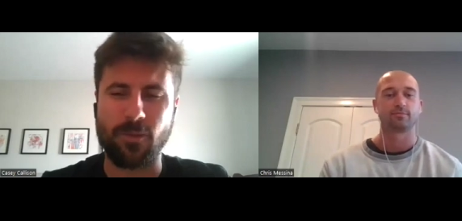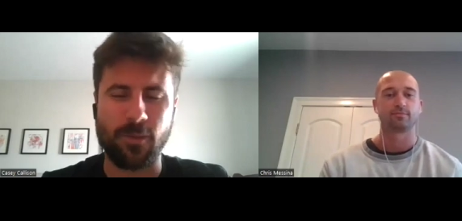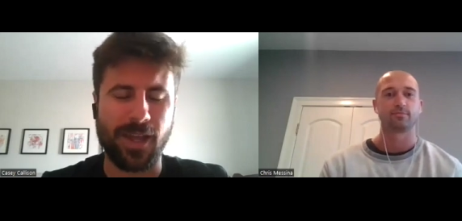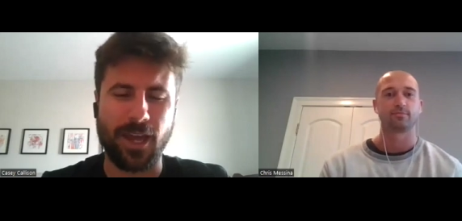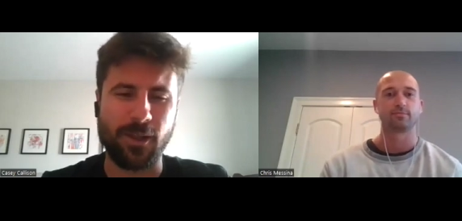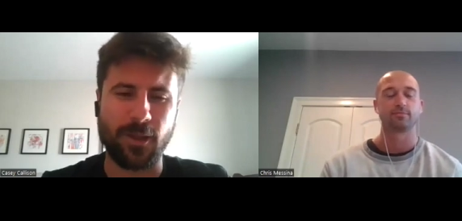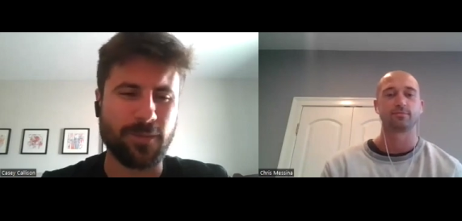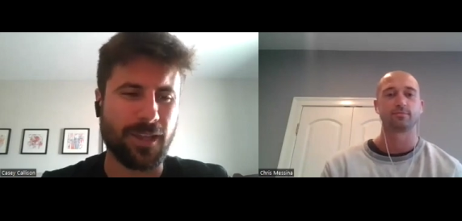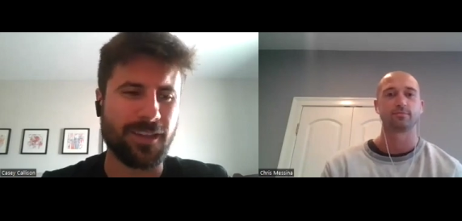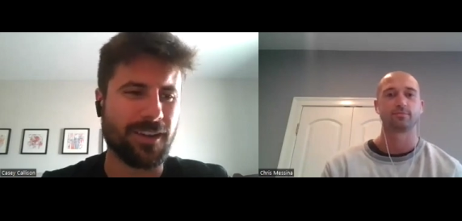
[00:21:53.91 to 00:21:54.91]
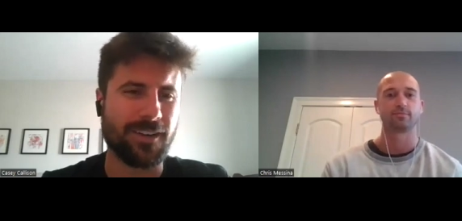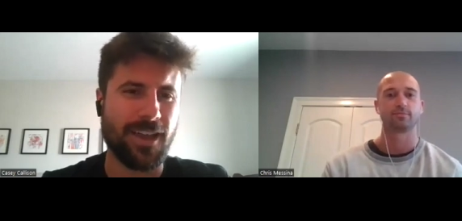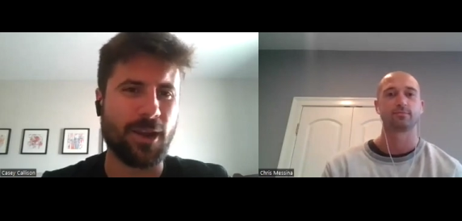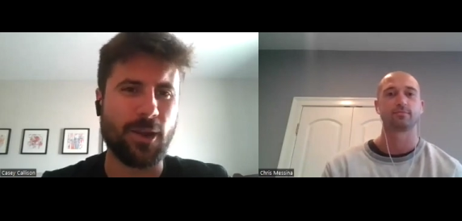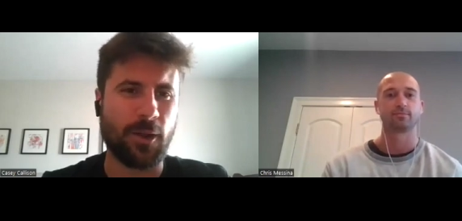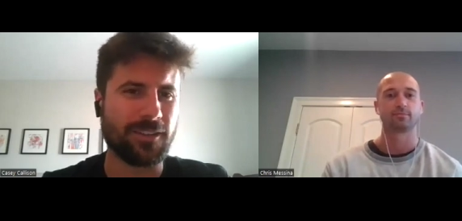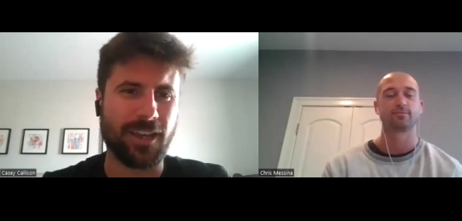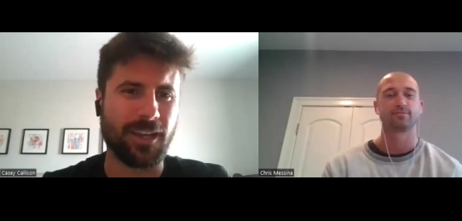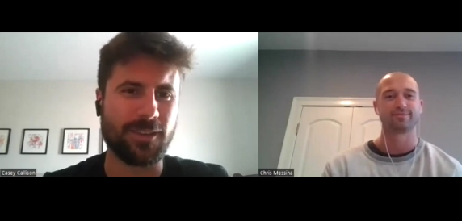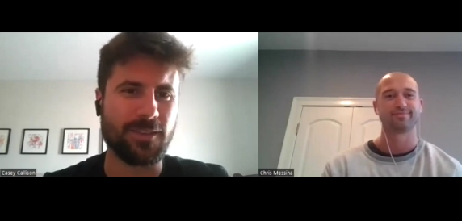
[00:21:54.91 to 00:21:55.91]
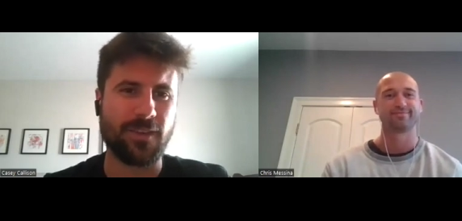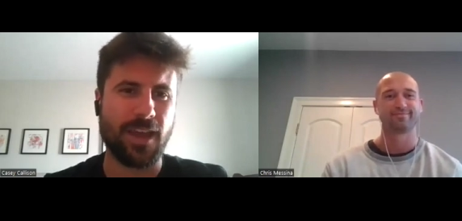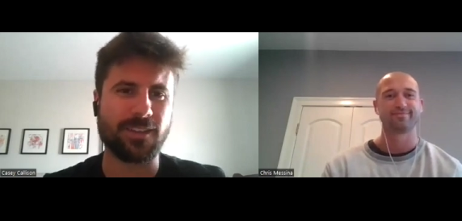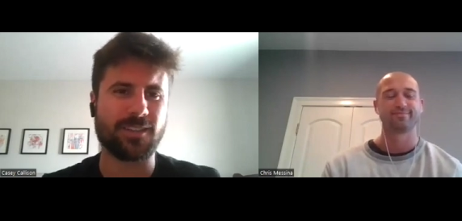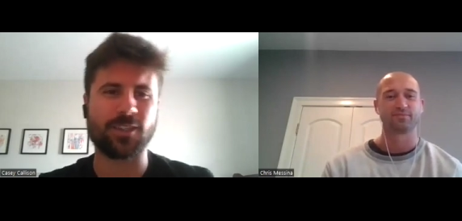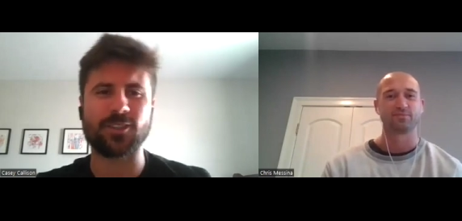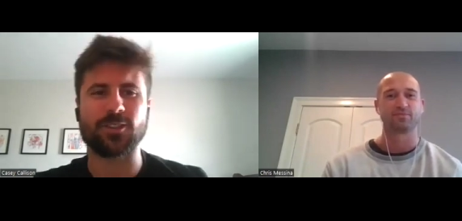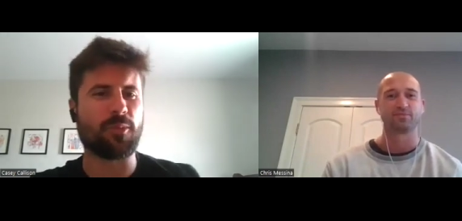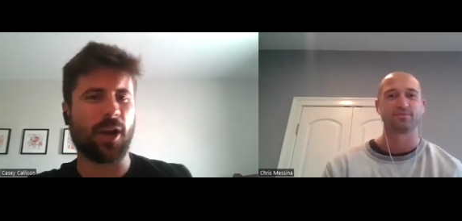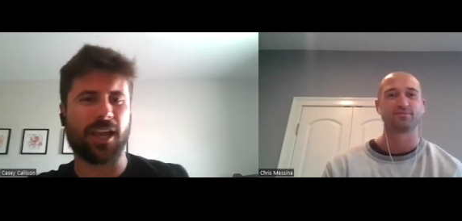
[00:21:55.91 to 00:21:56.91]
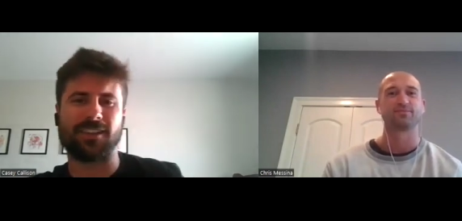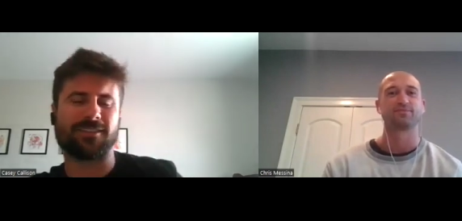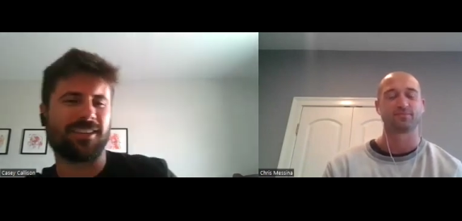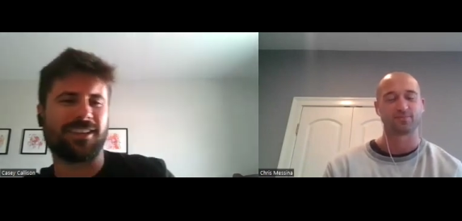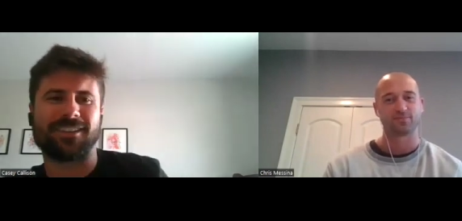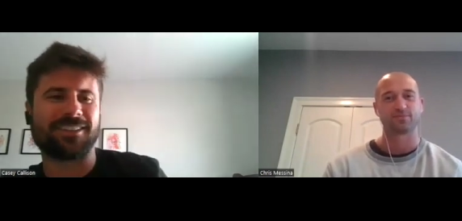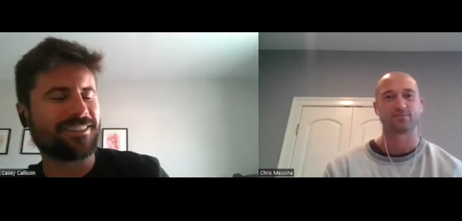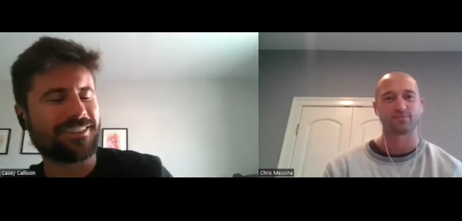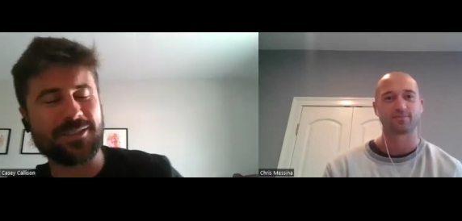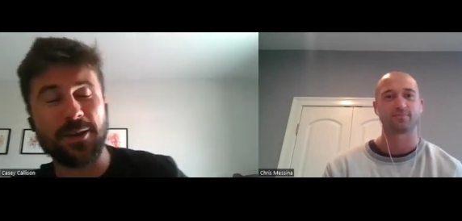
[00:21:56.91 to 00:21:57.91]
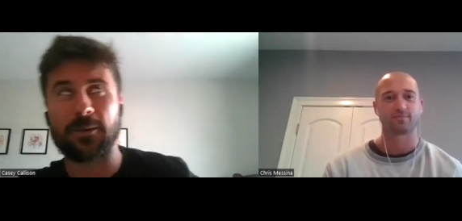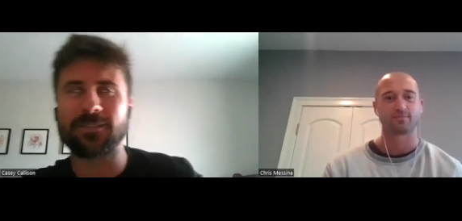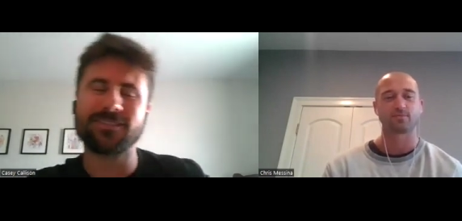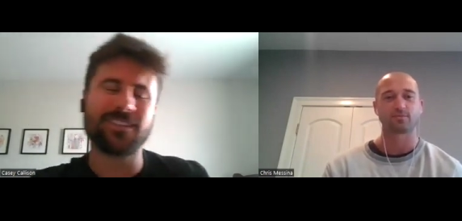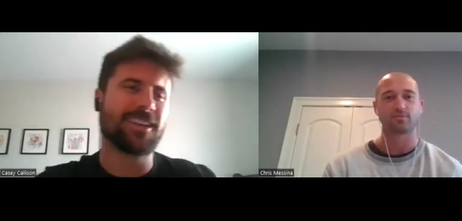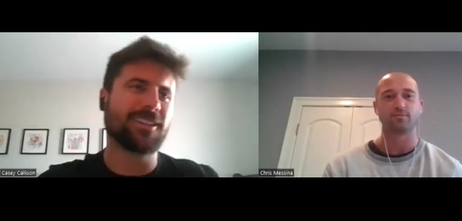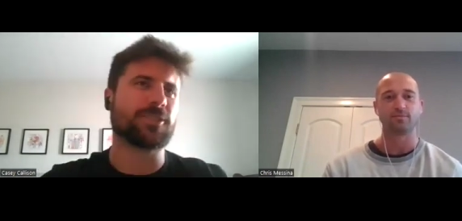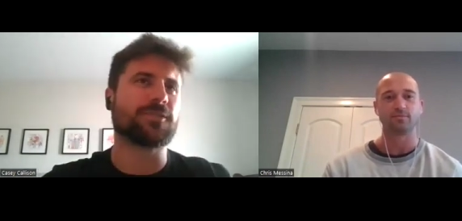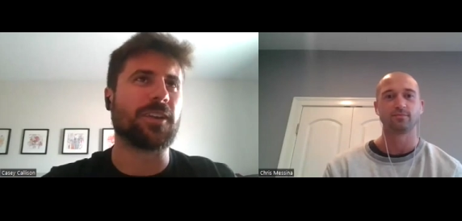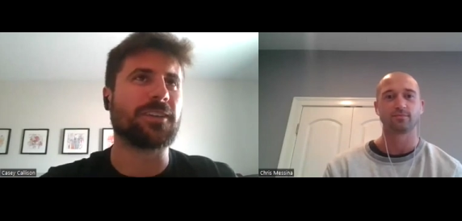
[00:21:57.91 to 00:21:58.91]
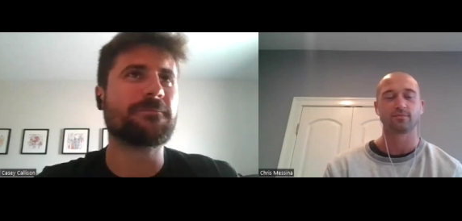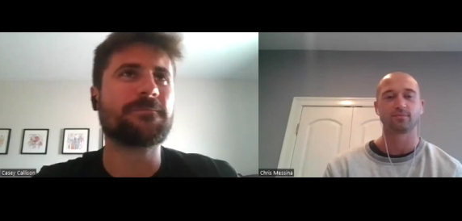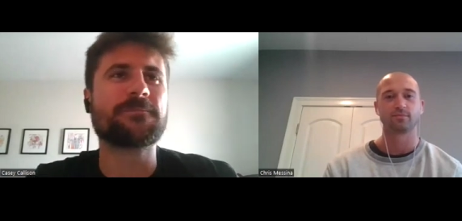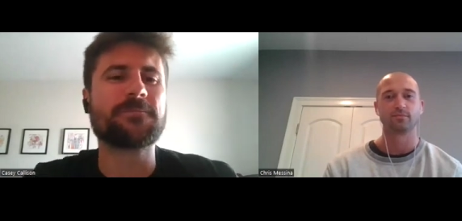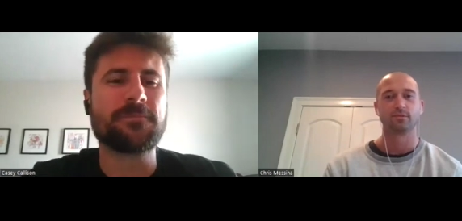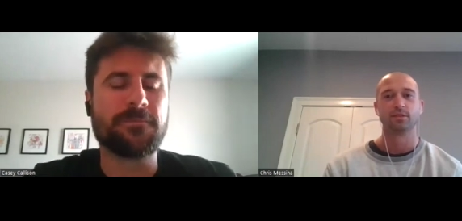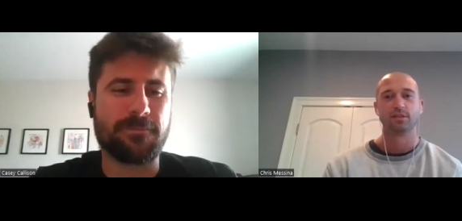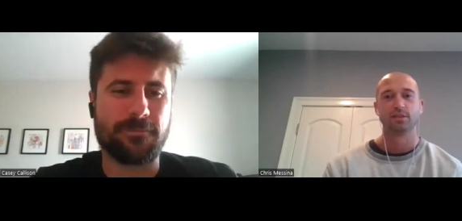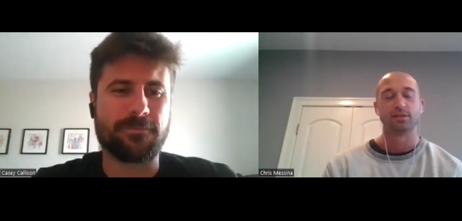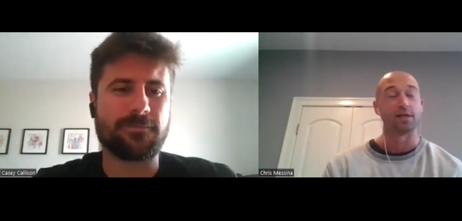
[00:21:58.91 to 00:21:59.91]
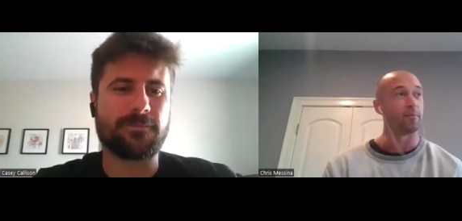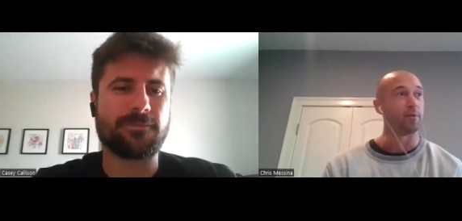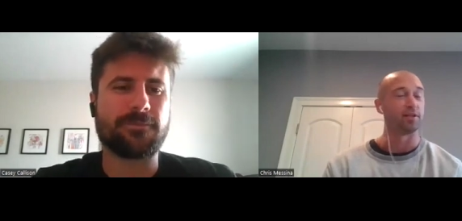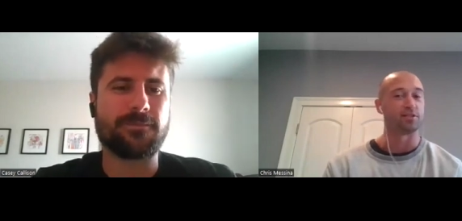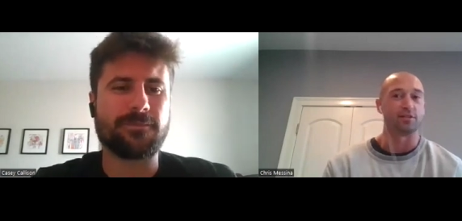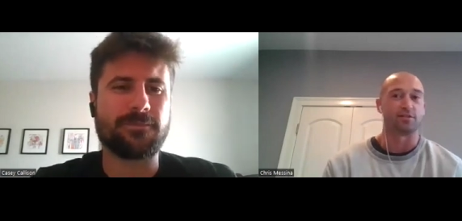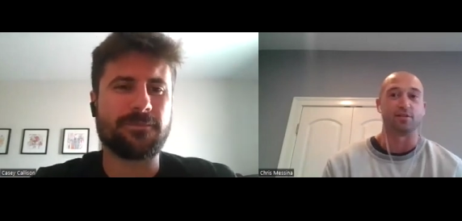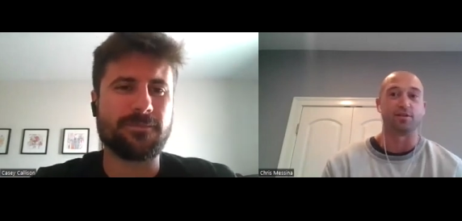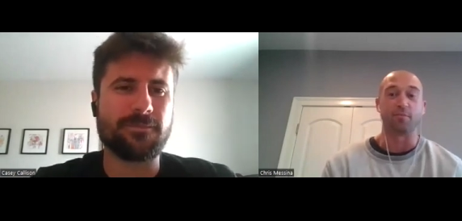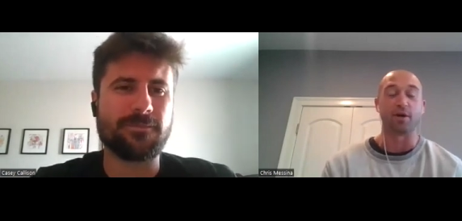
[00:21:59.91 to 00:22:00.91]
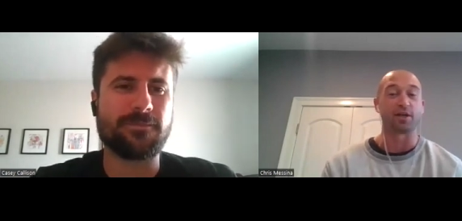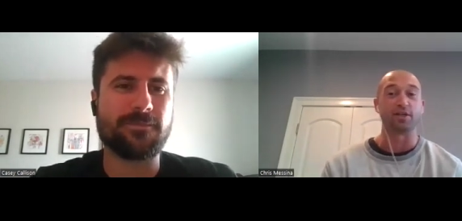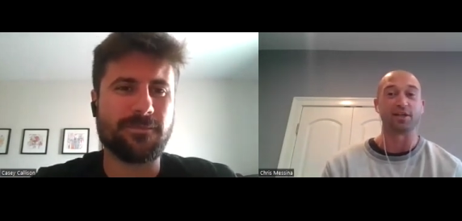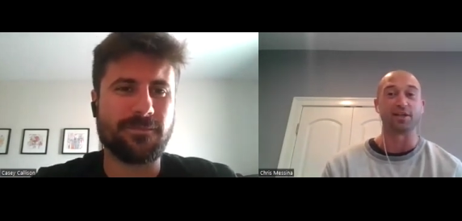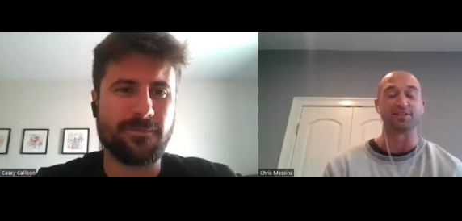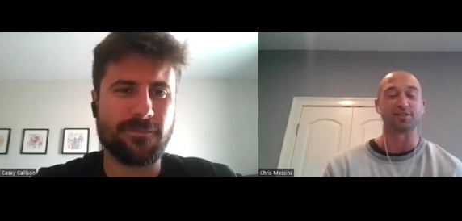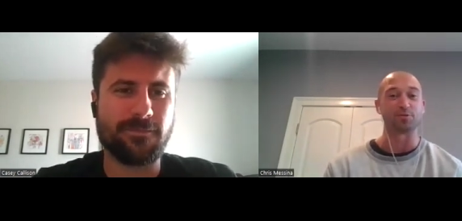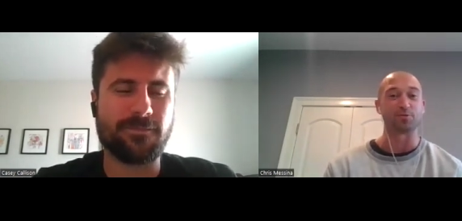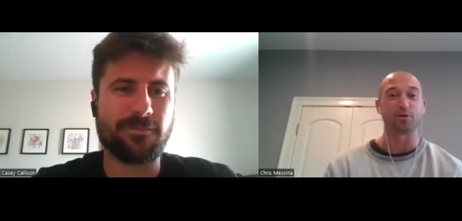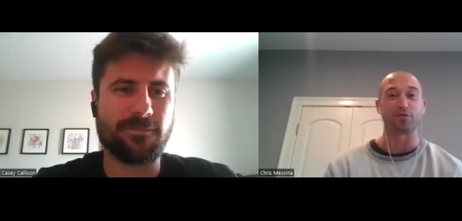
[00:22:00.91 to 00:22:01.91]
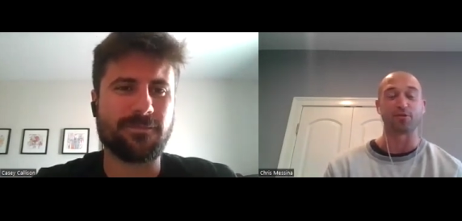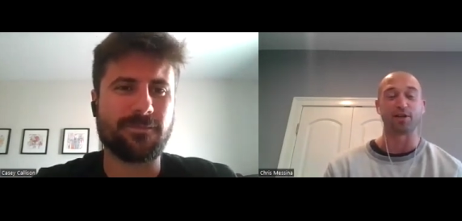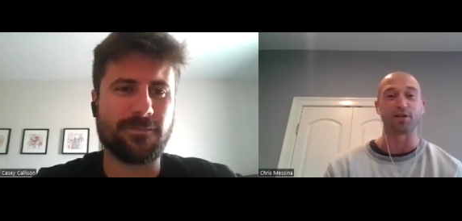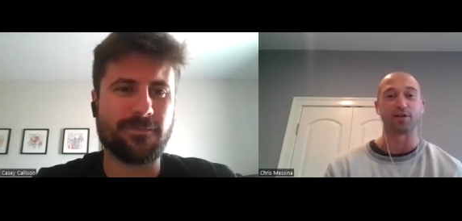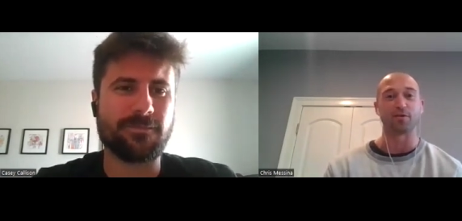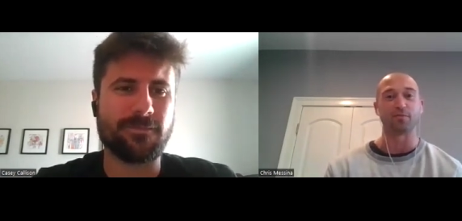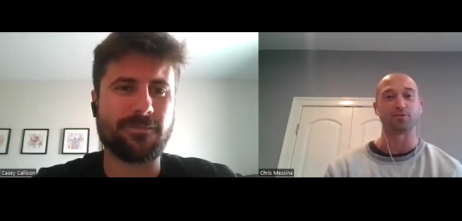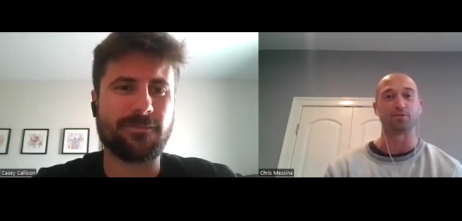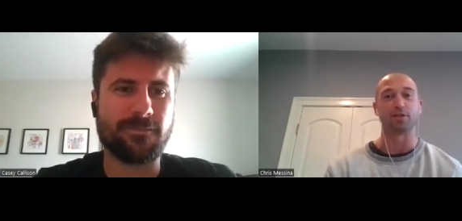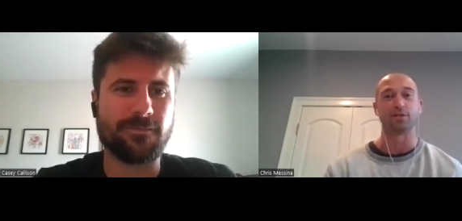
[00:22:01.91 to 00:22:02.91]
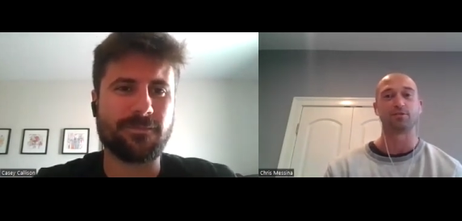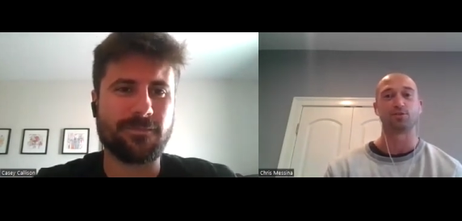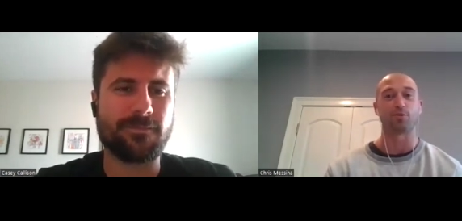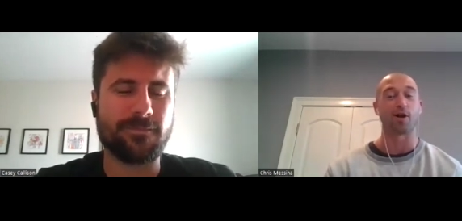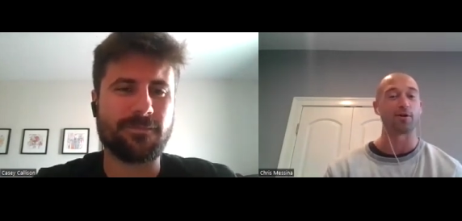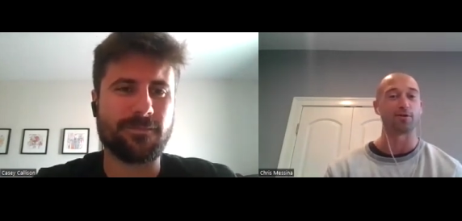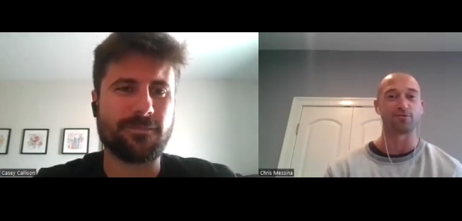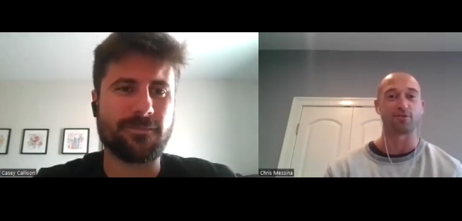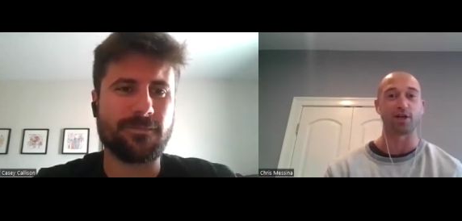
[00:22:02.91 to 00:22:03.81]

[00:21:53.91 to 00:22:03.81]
Speaker 1: them like I don't like playing there at all. Like the fans, they just bring it, and so just funny.
Speaker 2: Yeah, man, it's it, the American League East is a real thing. You know, between Toronto's